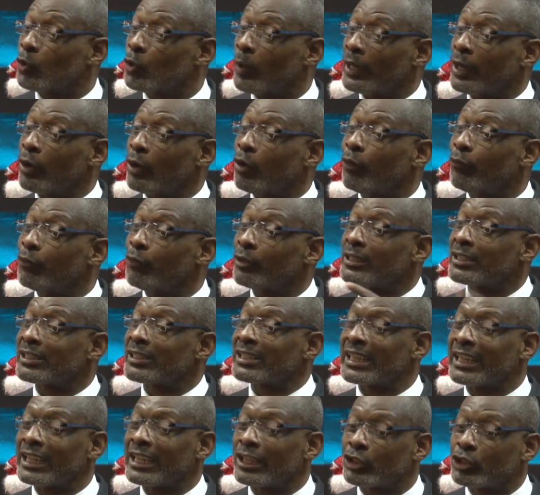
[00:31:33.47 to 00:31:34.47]
want to go for the
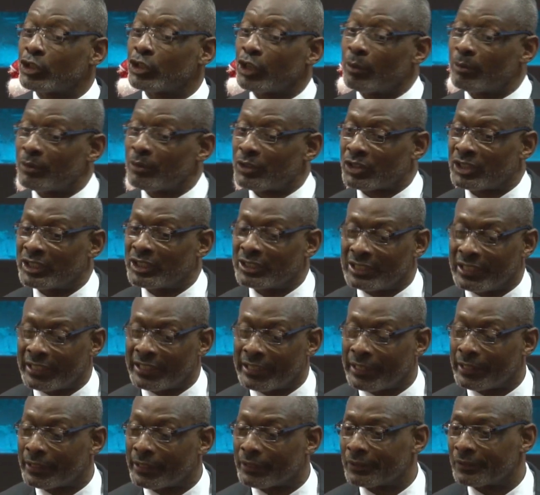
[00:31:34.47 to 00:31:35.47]
second term? Sit
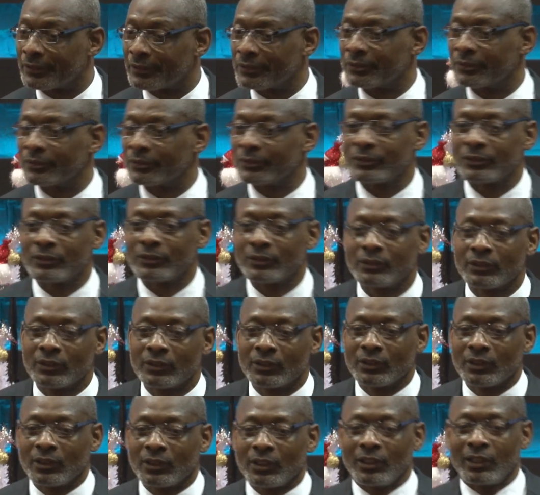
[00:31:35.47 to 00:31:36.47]
again.
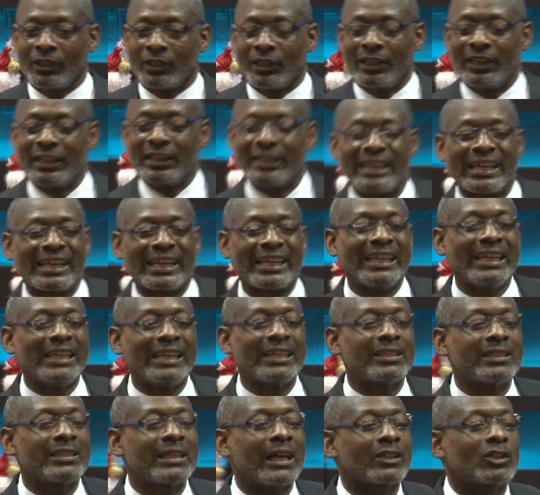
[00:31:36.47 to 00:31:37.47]
In the
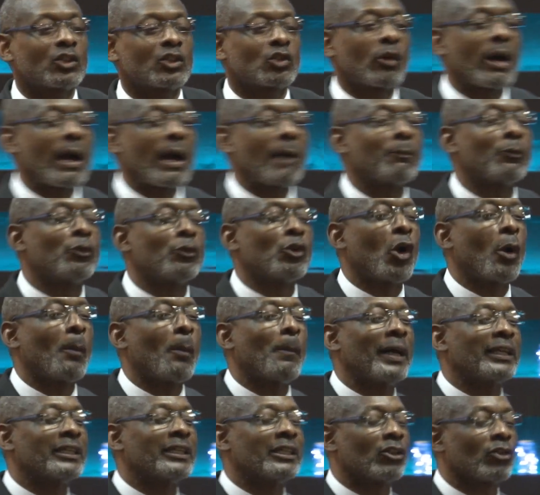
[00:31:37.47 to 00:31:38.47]
Indian tribe,
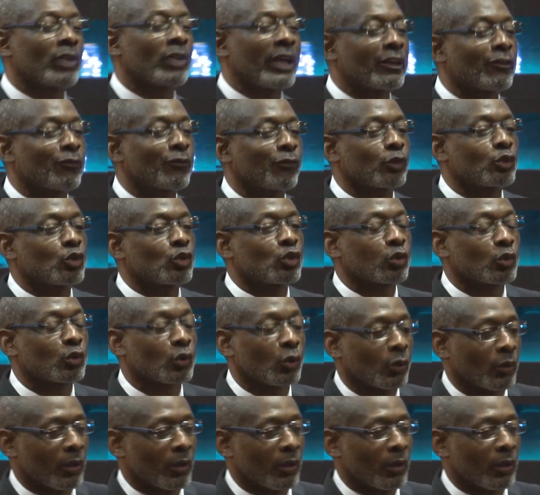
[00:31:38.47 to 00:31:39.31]
nobody ran for two.